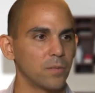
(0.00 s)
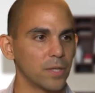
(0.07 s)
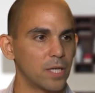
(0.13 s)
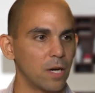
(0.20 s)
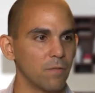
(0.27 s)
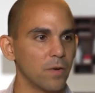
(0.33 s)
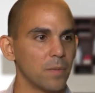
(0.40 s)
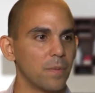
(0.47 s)

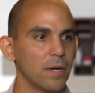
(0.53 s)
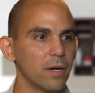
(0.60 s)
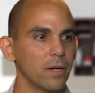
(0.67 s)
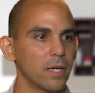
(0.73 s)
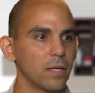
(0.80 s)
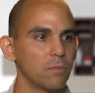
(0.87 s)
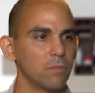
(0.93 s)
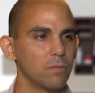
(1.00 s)
recovery
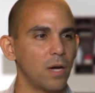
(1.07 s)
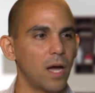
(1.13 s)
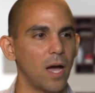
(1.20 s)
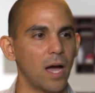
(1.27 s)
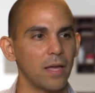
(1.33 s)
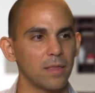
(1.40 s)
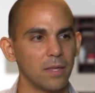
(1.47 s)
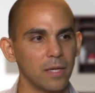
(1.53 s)
period,
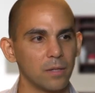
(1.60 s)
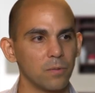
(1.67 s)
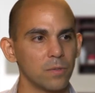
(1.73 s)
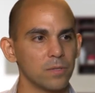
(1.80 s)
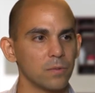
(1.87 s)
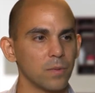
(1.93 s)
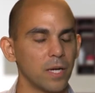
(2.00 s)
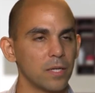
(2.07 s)
I think,
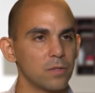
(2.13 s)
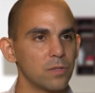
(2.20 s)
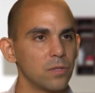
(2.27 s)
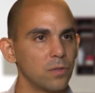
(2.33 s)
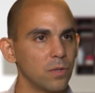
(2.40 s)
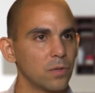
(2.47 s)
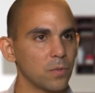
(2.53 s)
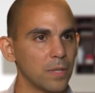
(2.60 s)
was around 2
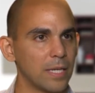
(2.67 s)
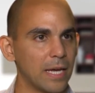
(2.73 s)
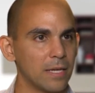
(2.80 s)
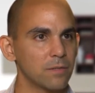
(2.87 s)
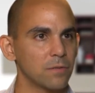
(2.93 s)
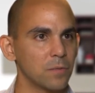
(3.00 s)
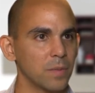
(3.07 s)
to 3 days for